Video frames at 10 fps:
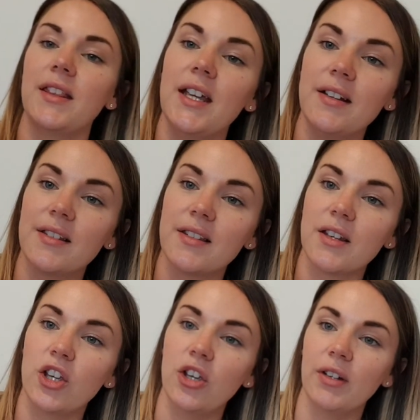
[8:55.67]
this
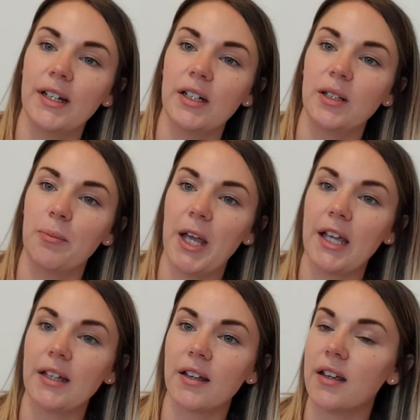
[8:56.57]
cute little
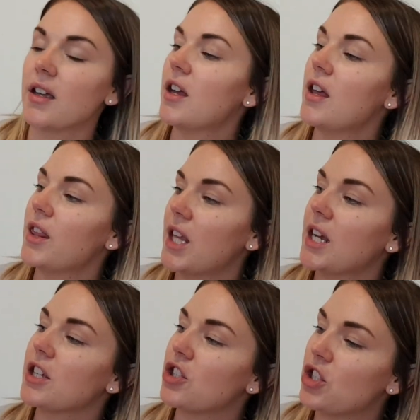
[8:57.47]
pink
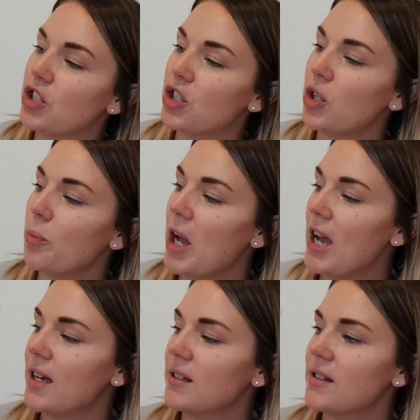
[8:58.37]
things to do
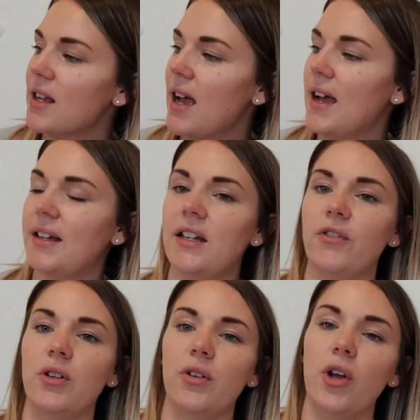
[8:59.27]
pad, and
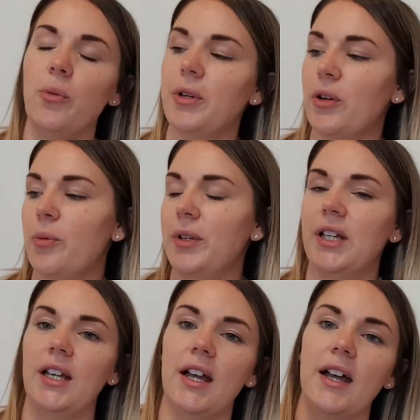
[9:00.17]
if you open it up in
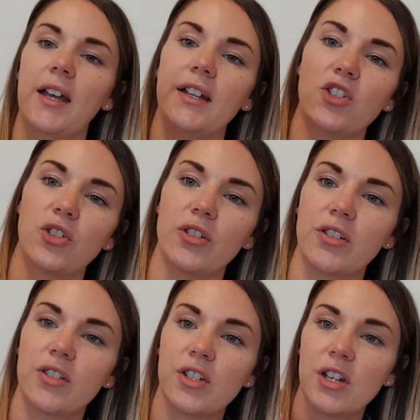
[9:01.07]
here, it's
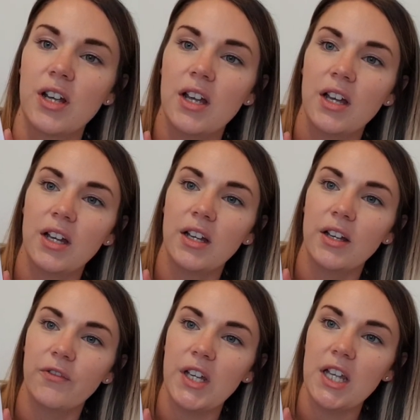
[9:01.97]
just
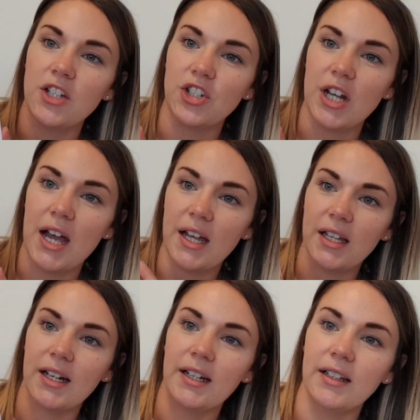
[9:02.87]
for each
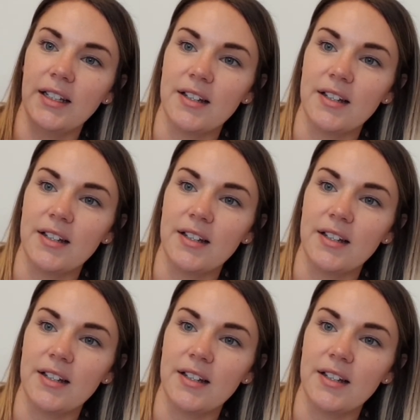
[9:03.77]
day a little